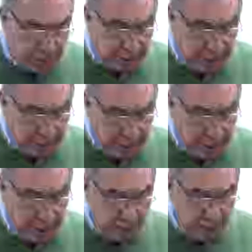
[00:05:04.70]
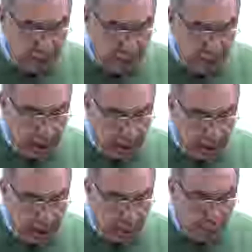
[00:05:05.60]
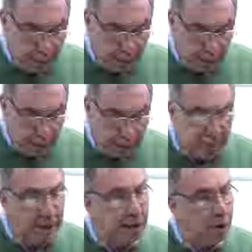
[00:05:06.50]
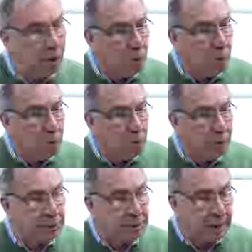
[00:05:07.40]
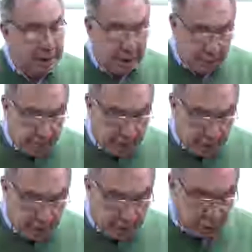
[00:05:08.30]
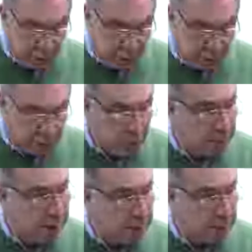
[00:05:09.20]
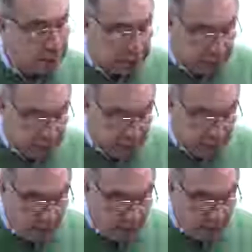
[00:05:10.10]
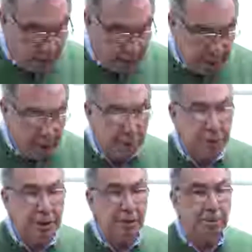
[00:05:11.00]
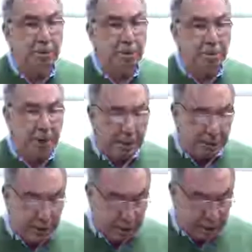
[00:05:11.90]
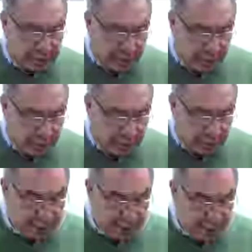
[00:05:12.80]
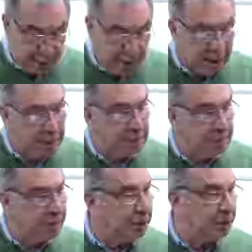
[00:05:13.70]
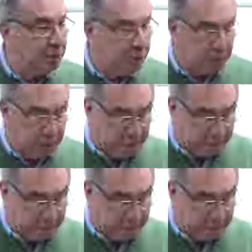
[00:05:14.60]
his belief that his being old was an identification with his own analyst, and that he was therefore replacing his analyst and dispensing with him.